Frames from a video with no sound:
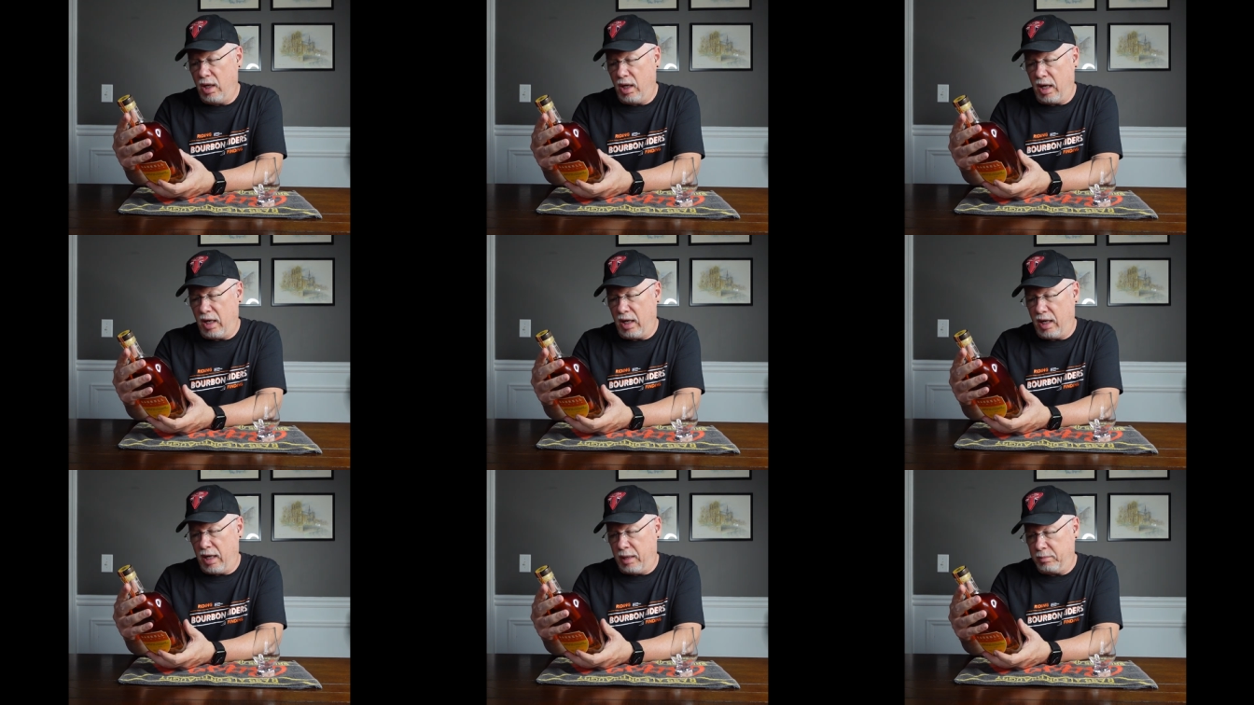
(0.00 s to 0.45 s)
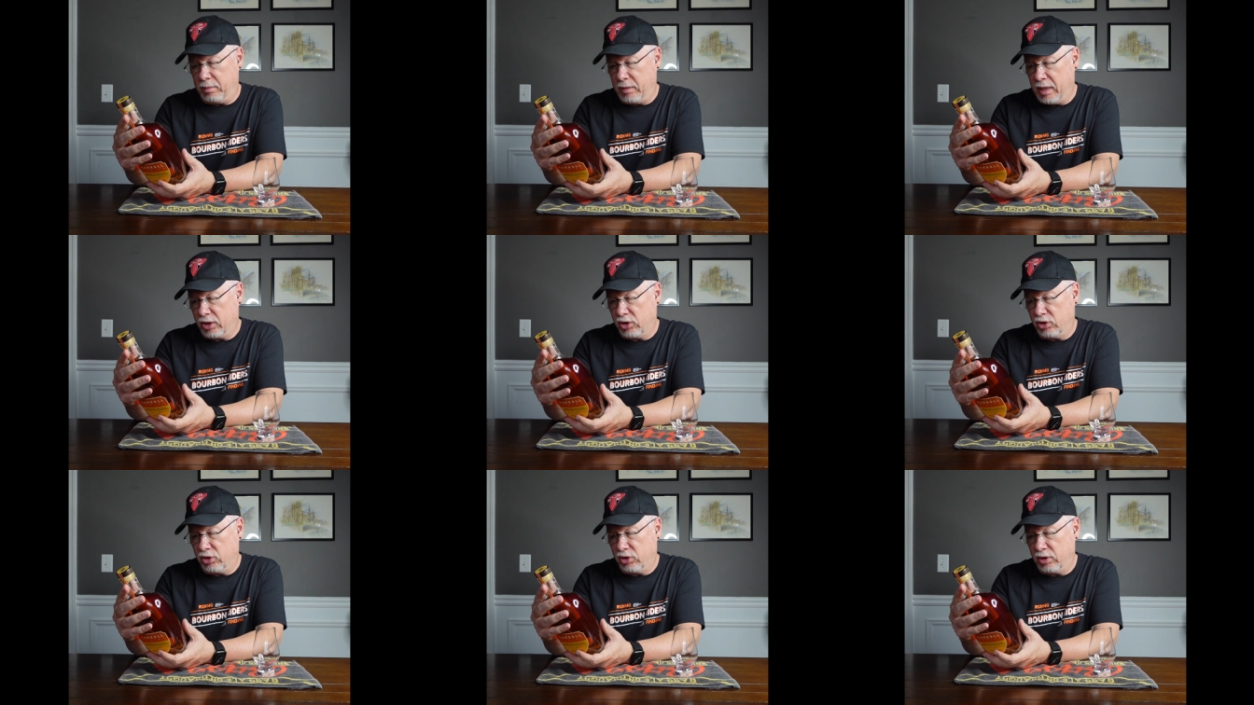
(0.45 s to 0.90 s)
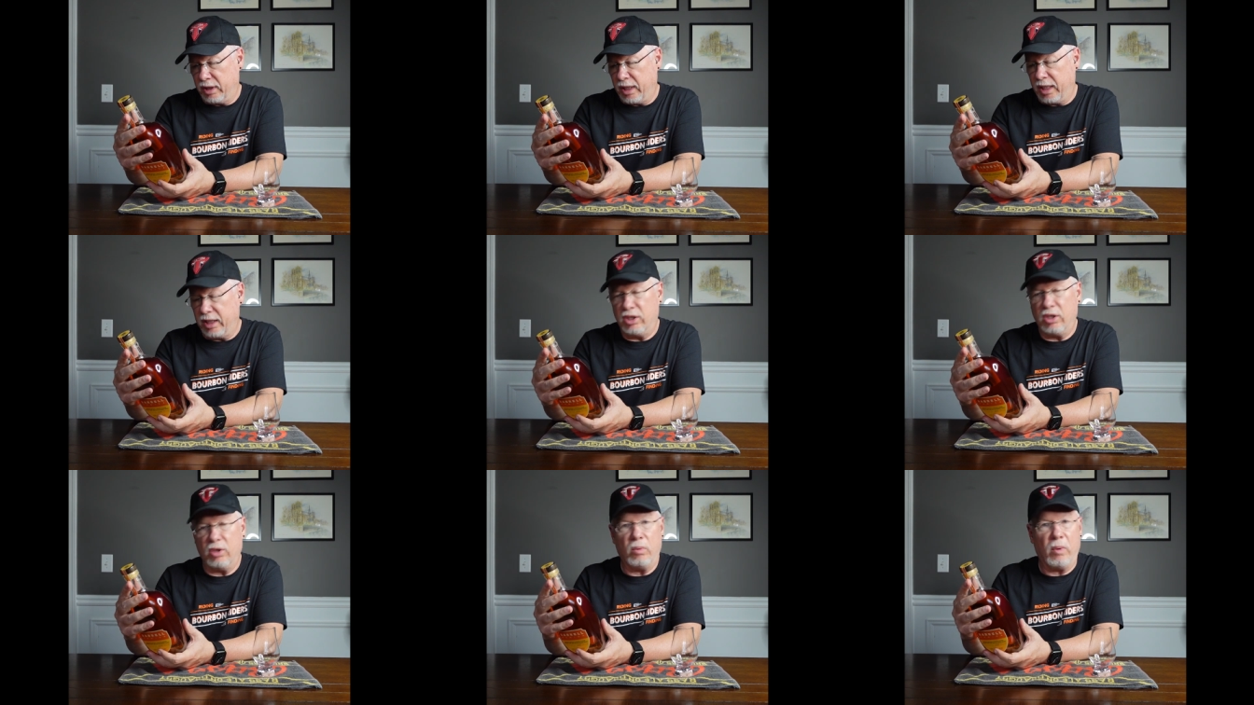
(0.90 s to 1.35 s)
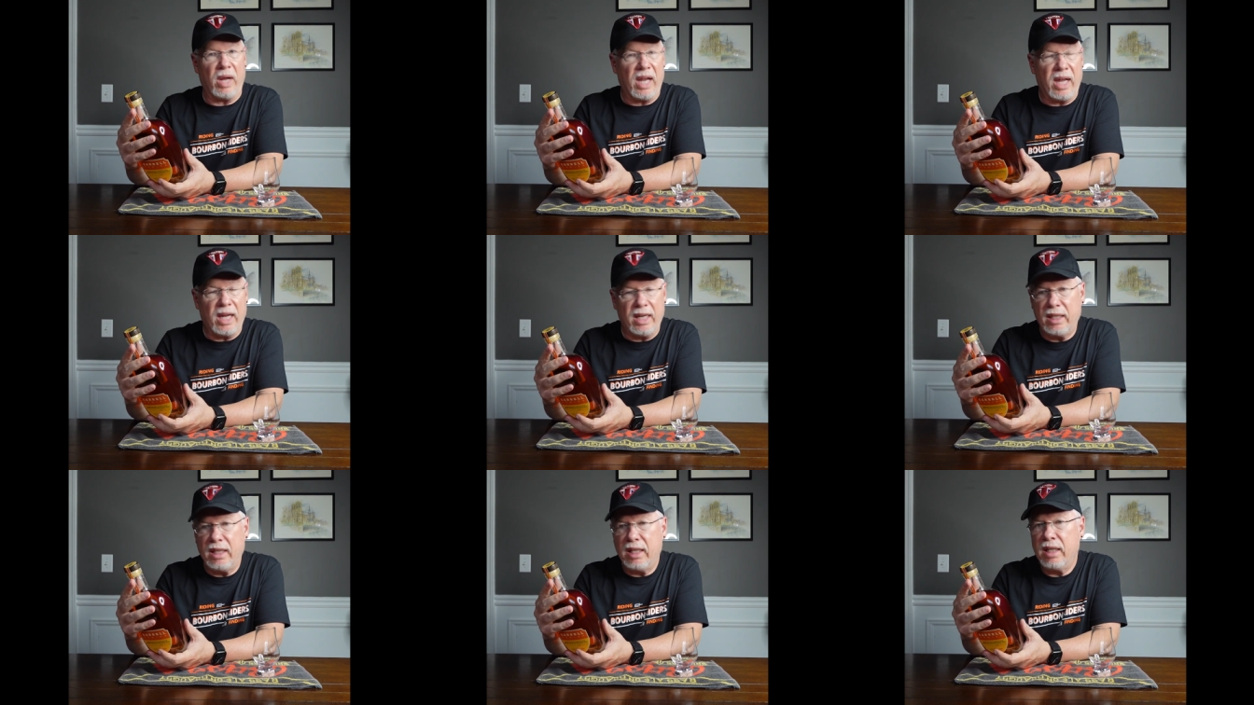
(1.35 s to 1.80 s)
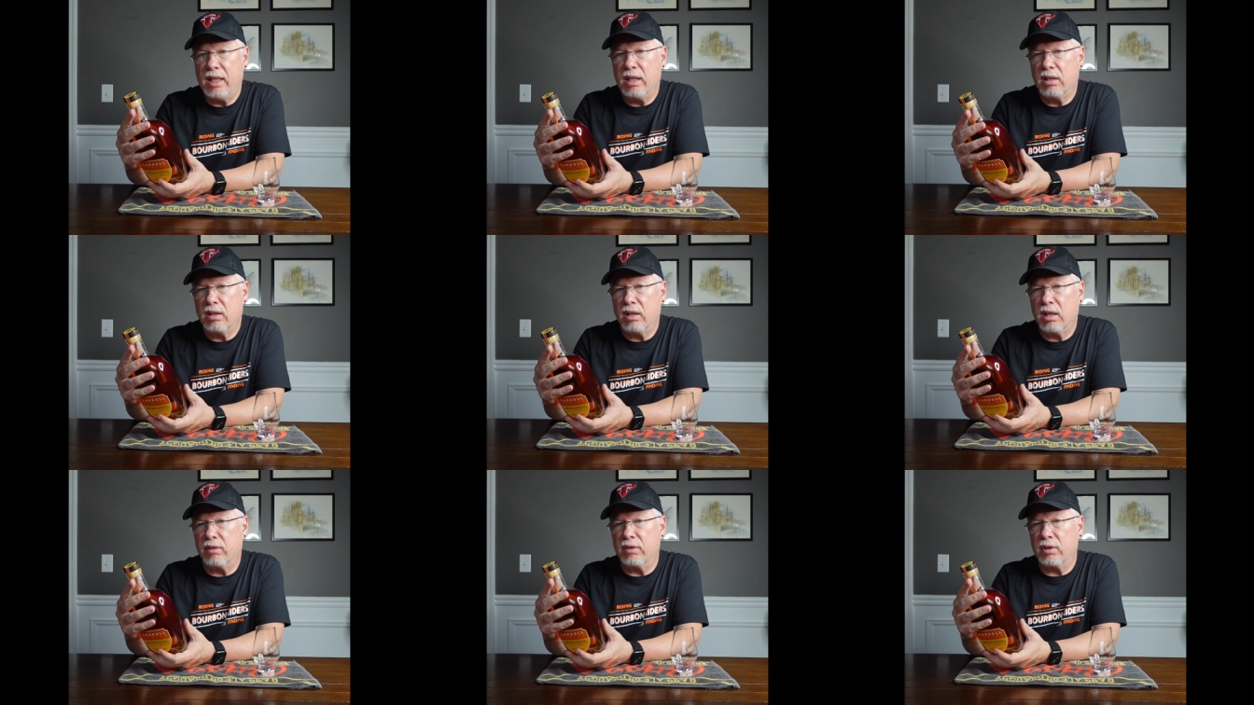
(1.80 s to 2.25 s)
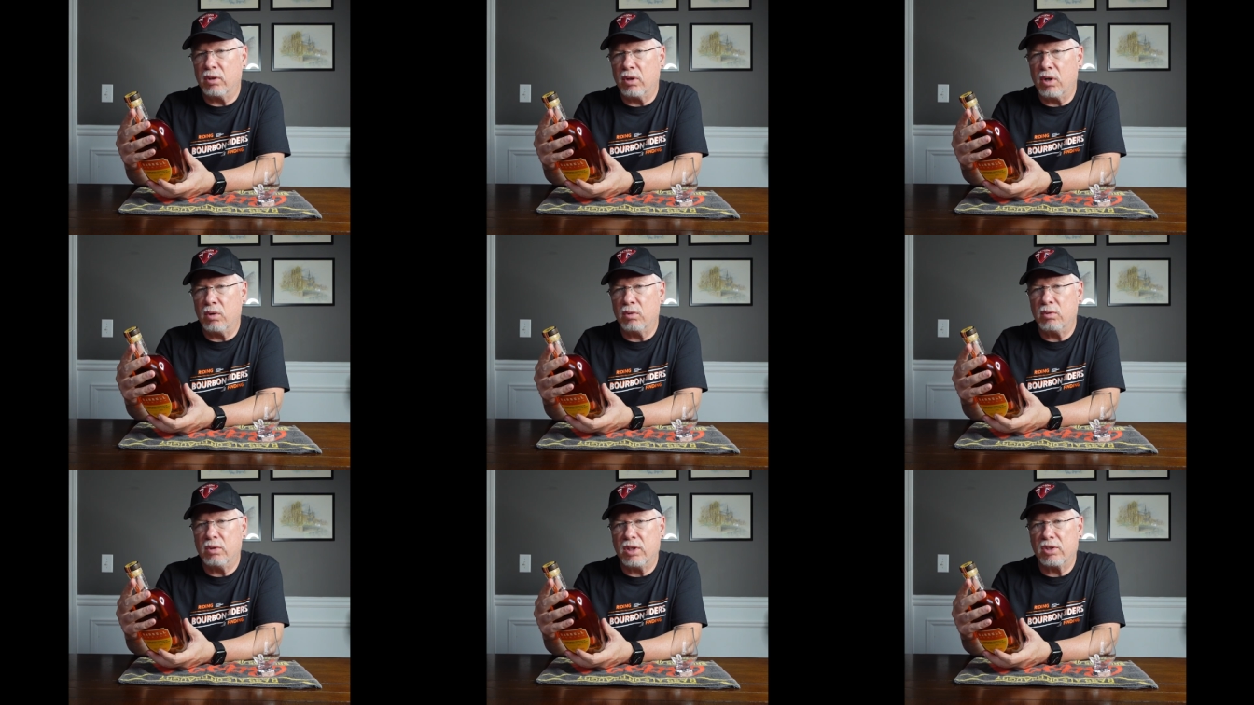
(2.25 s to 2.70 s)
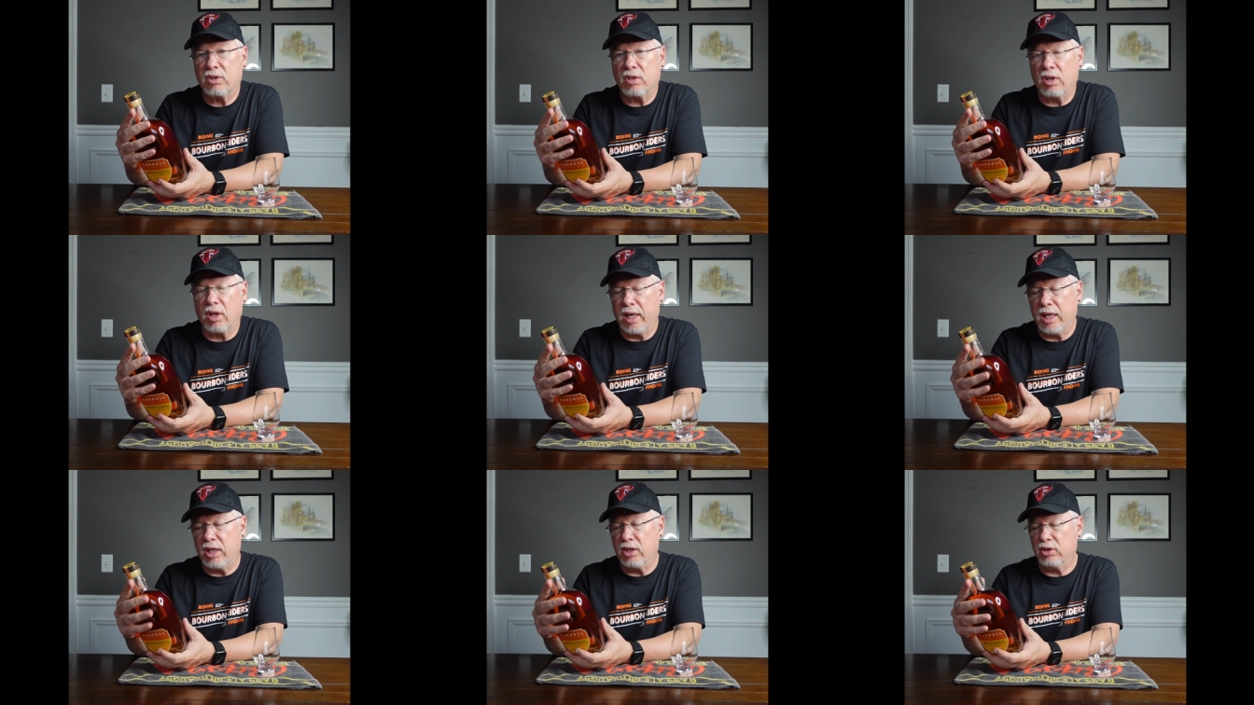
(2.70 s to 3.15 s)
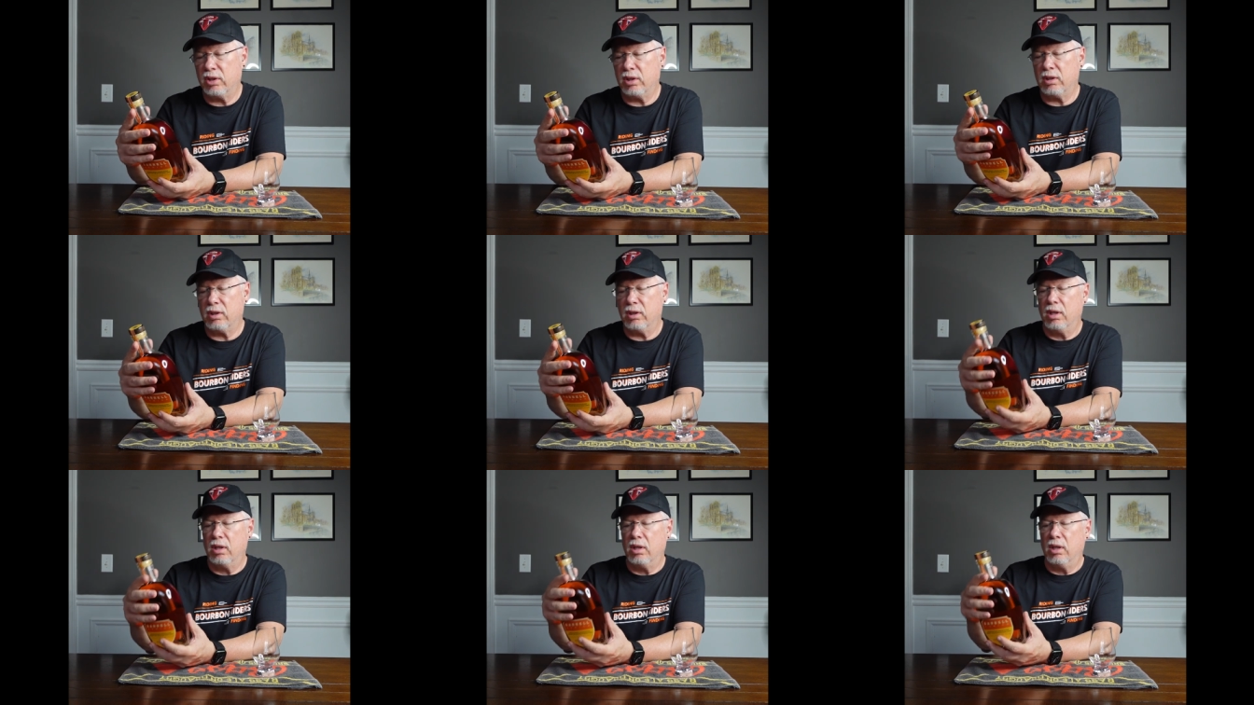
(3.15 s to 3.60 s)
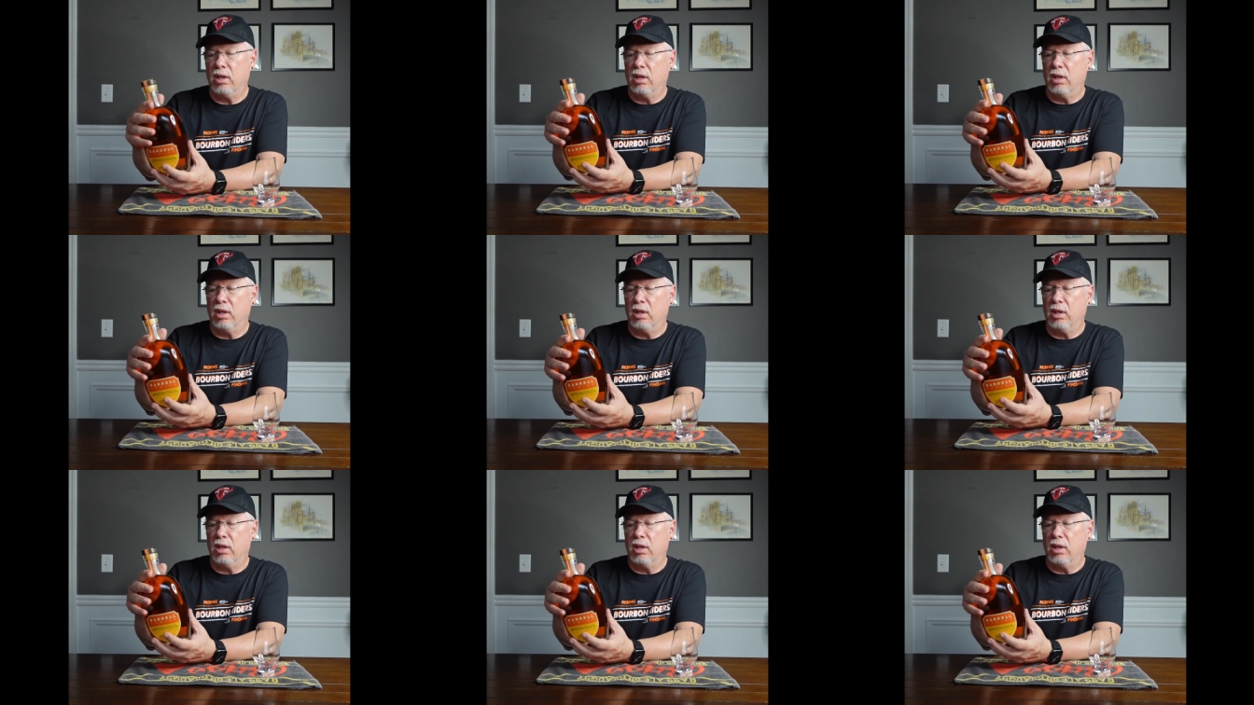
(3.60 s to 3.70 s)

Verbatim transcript: Uh, I'm not sure they do any of their own distillation,